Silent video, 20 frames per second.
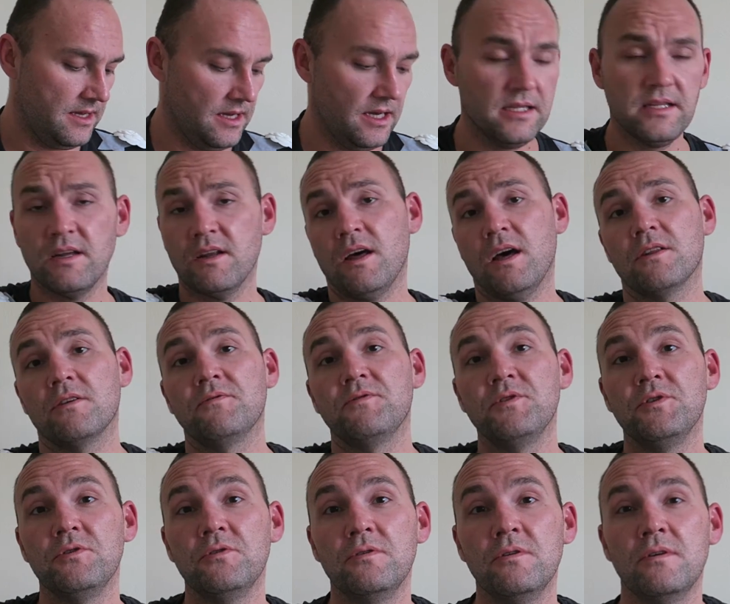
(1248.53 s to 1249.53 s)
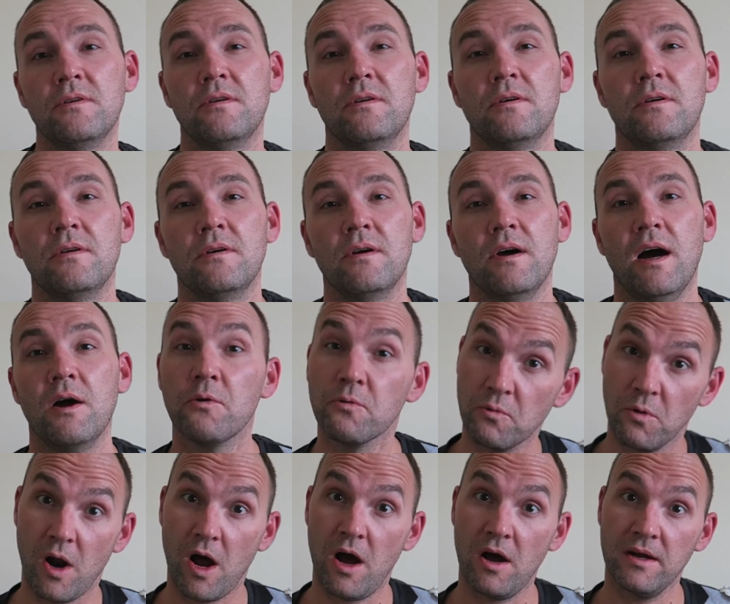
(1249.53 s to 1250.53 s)
And a lot of you are
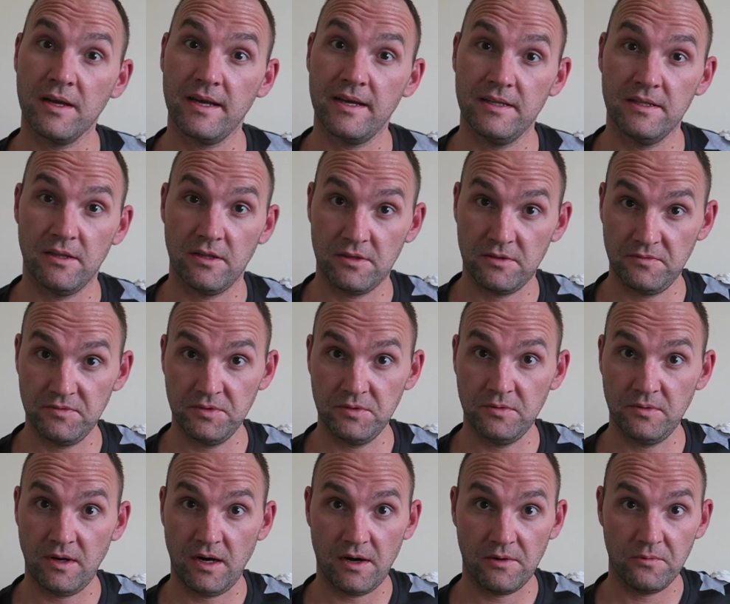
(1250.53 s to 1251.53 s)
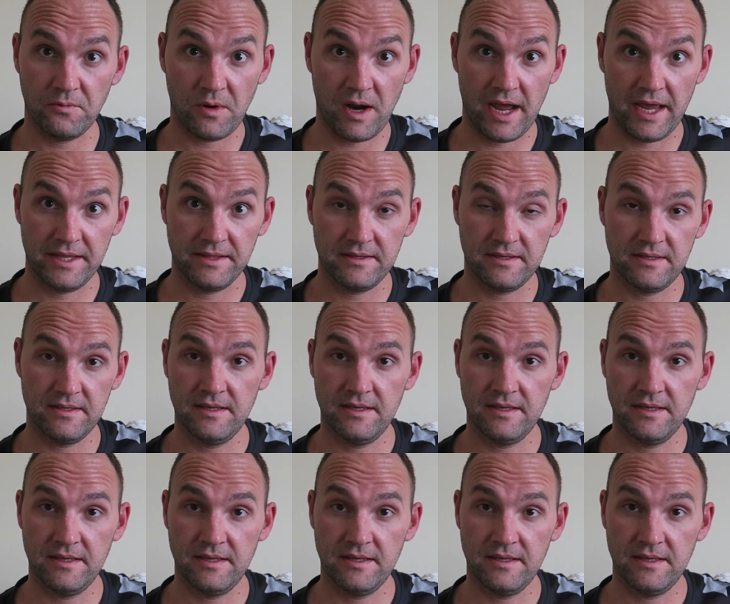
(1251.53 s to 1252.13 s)
wrong and a lot of you are right.